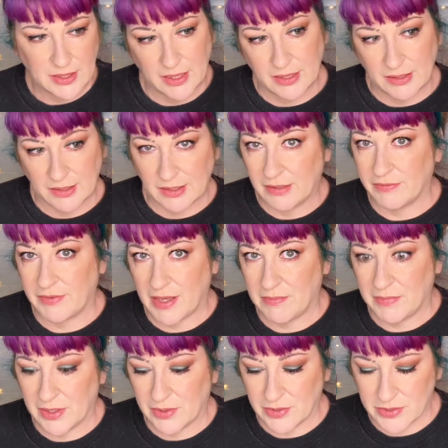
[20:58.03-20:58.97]
Love that
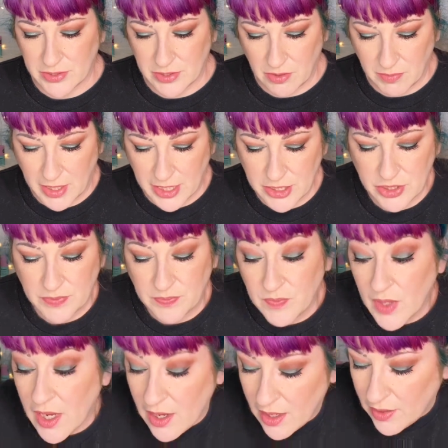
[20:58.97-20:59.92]
mirror so much.
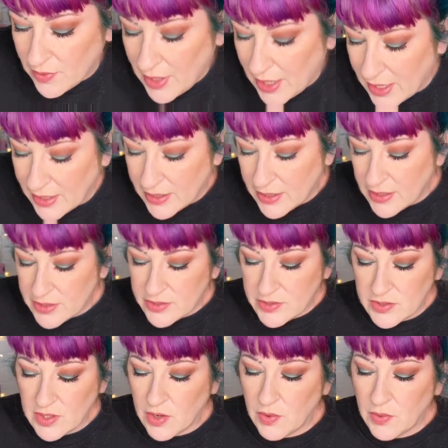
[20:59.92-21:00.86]
Okay,
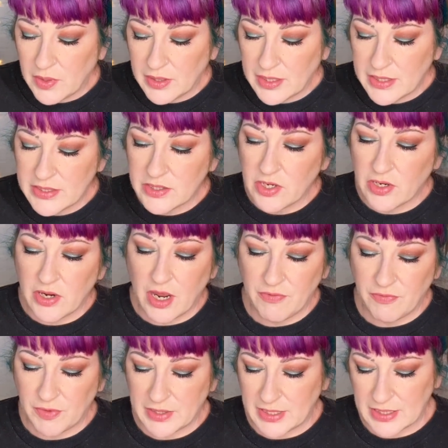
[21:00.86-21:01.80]
so let's start
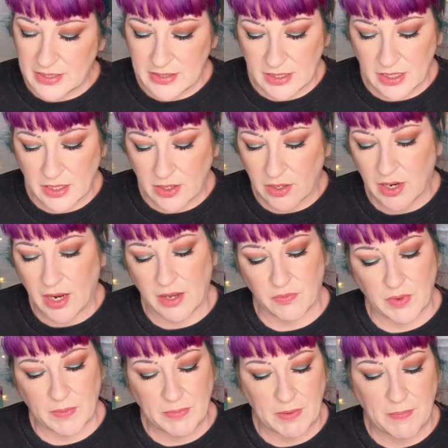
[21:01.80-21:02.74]
off with this here. I
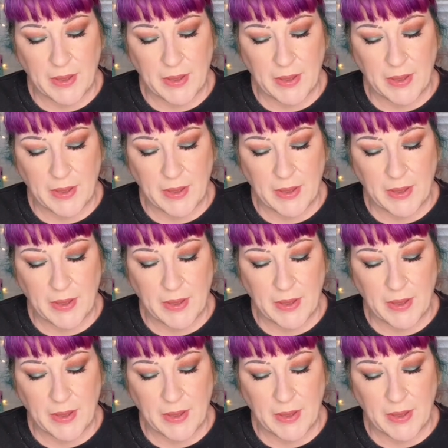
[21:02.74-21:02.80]
ripped the